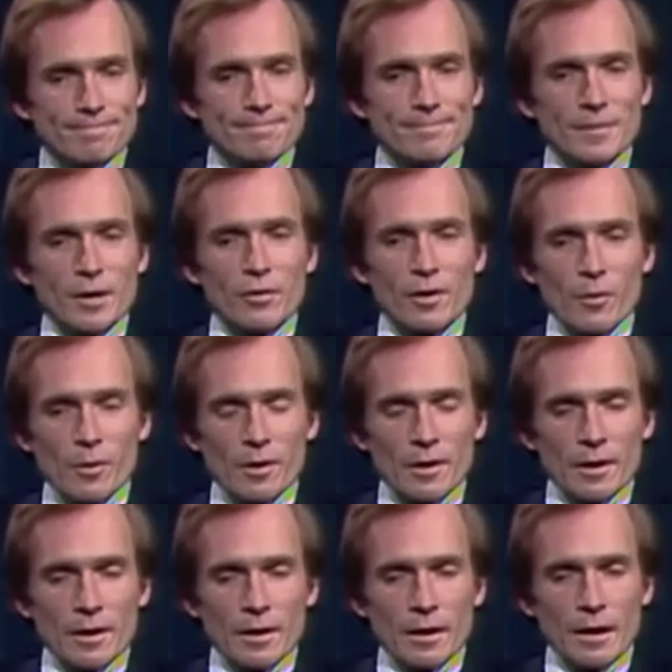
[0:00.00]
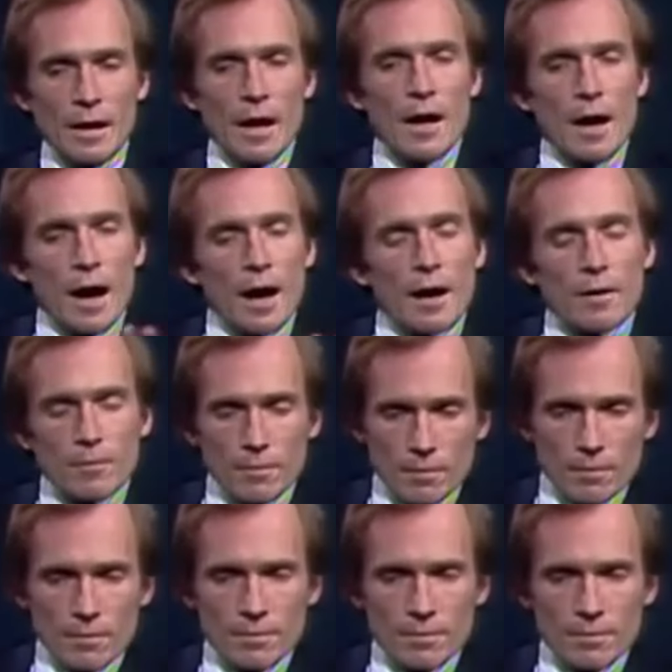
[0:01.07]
his time, becoming not only a